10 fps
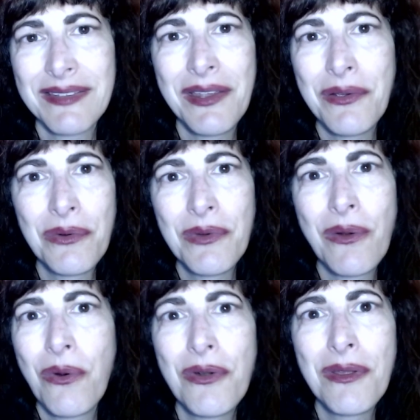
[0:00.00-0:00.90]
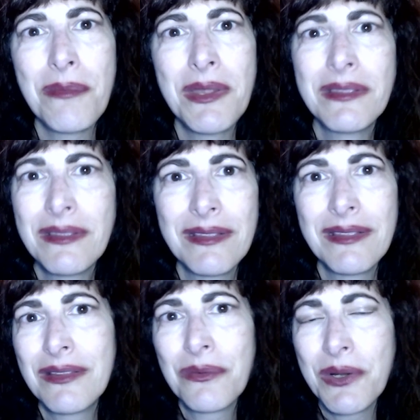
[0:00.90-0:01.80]
I go to record them
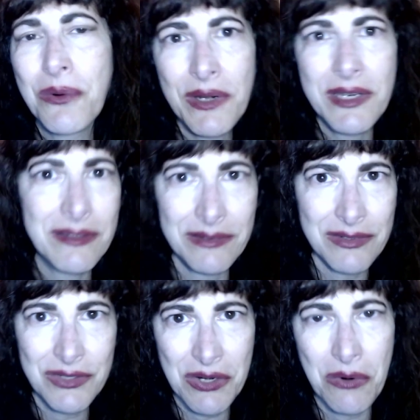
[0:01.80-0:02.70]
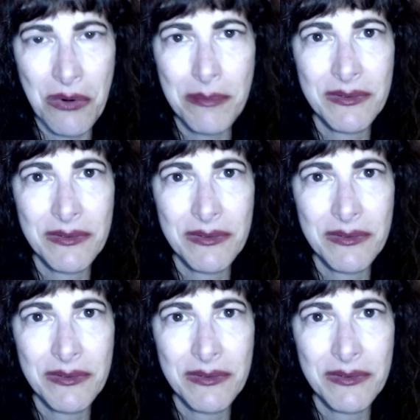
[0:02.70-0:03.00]
and the recording doesn't show up.